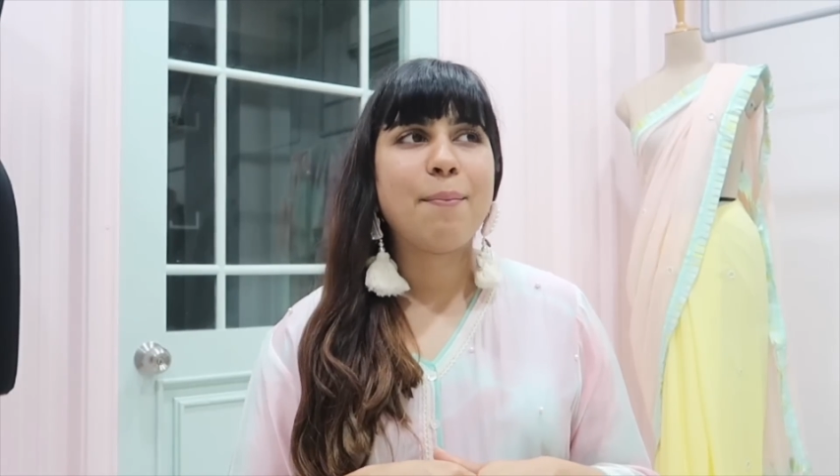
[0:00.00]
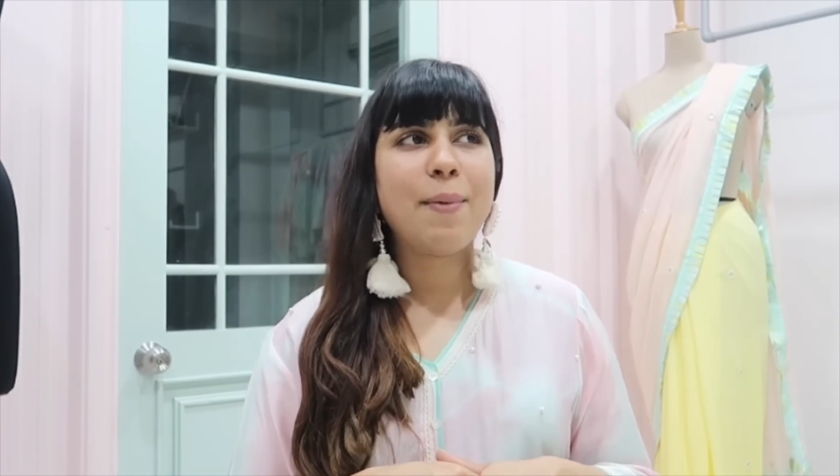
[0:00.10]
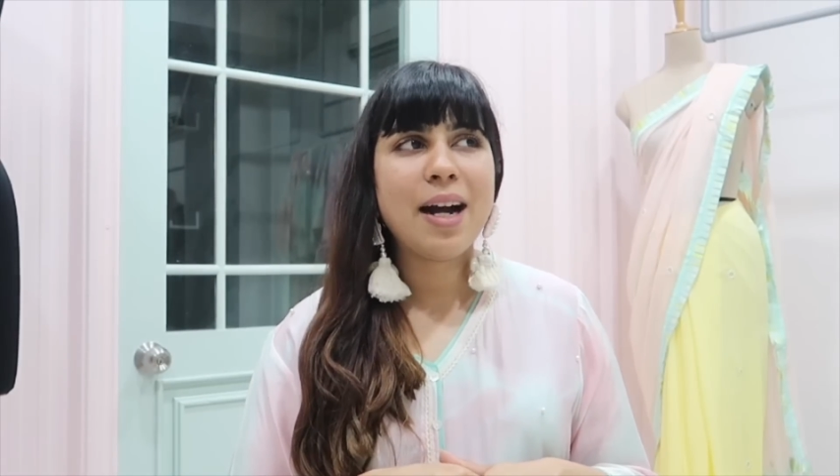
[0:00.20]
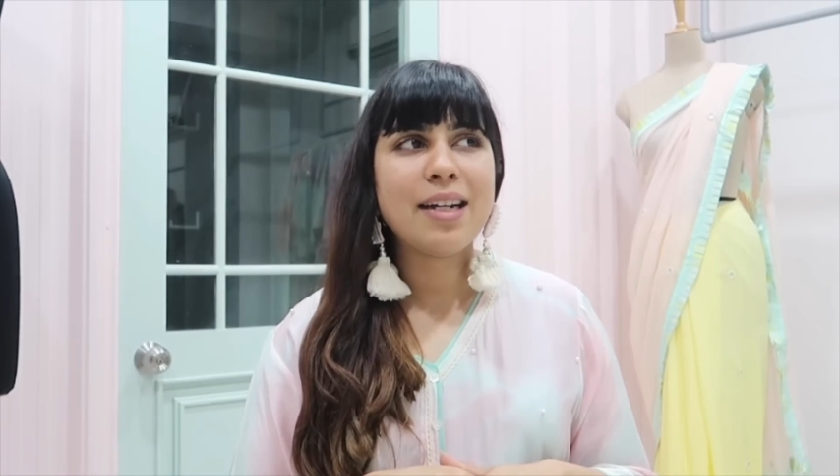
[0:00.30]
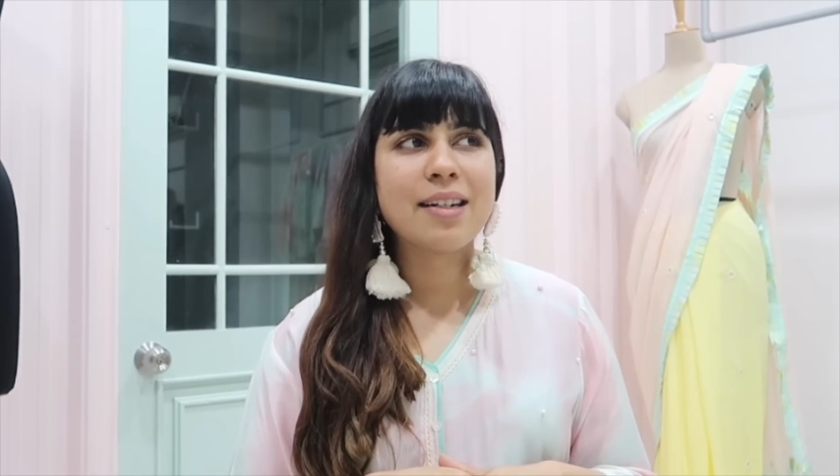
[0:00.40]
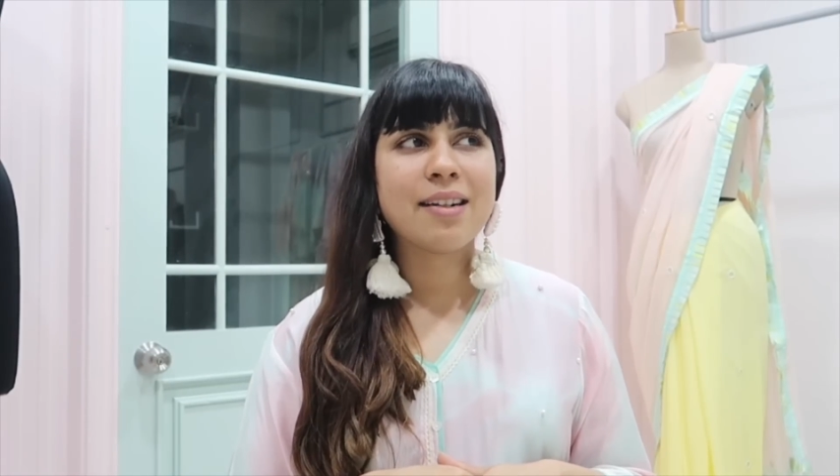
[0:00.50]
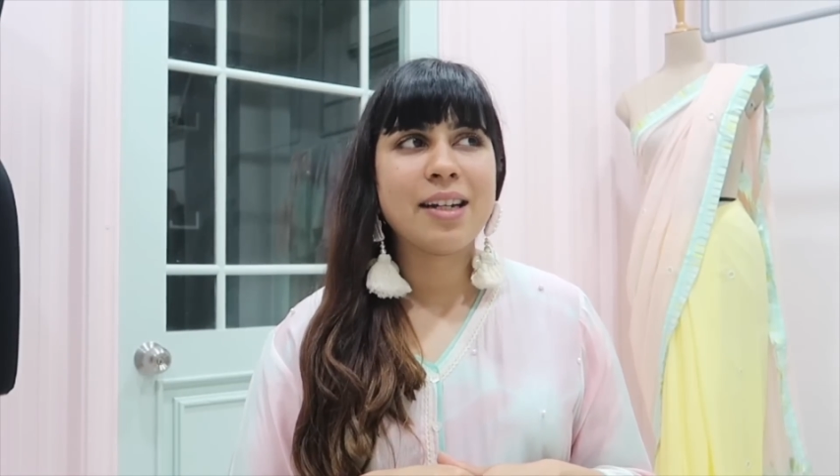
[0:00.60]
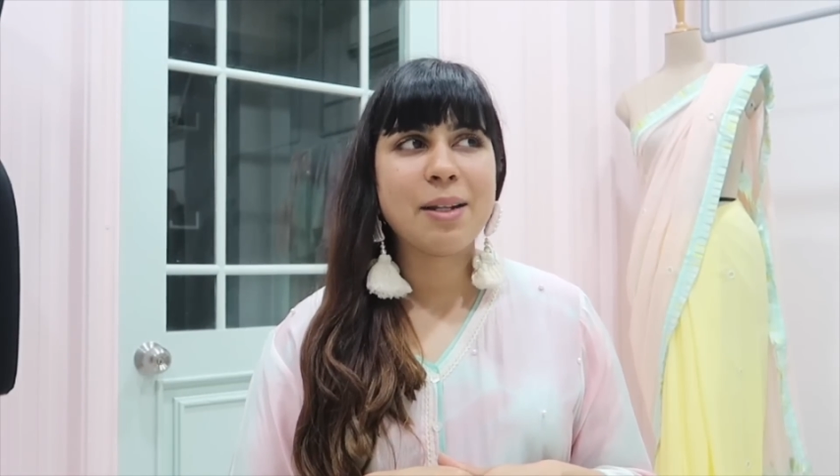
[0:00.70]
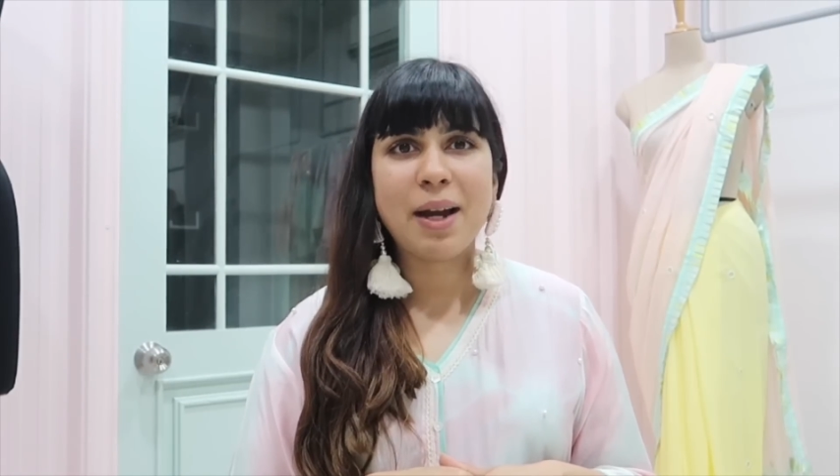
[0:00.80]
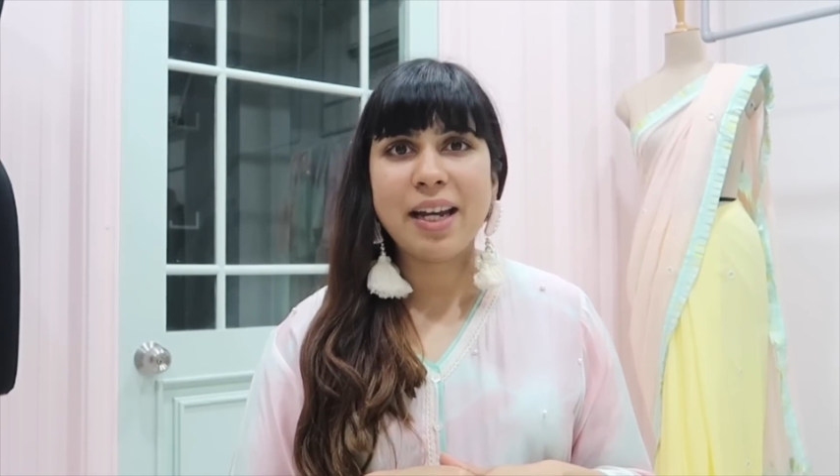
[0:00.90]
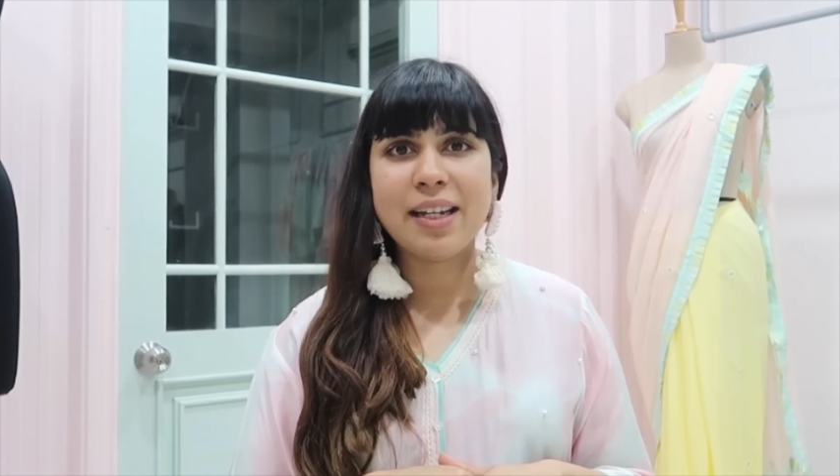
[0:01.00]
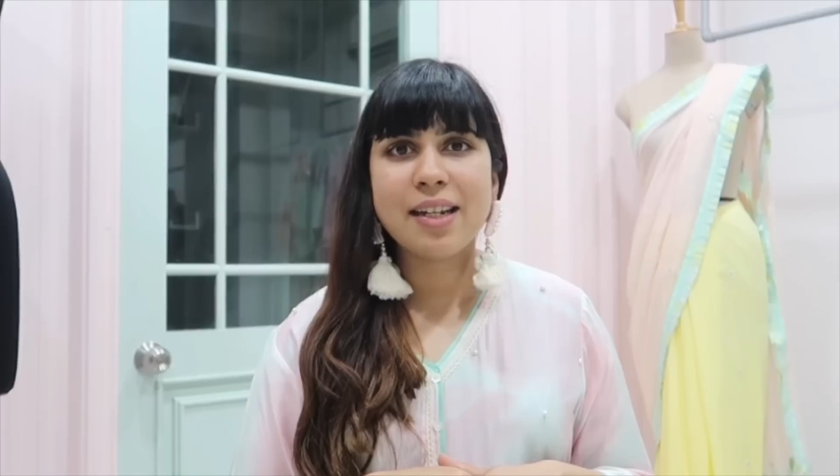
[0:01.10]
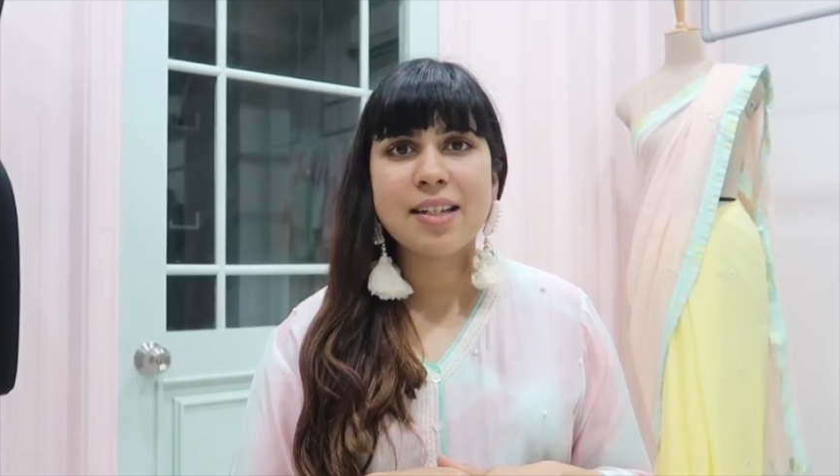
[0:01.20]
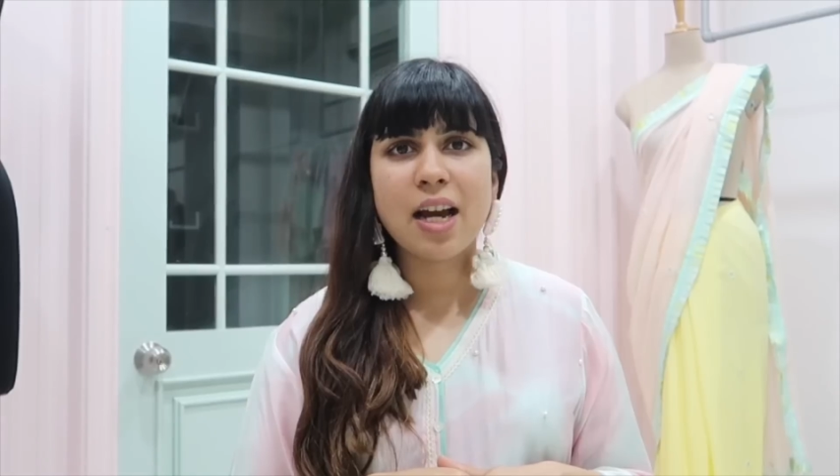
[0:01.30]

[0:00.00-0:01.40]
But in my case,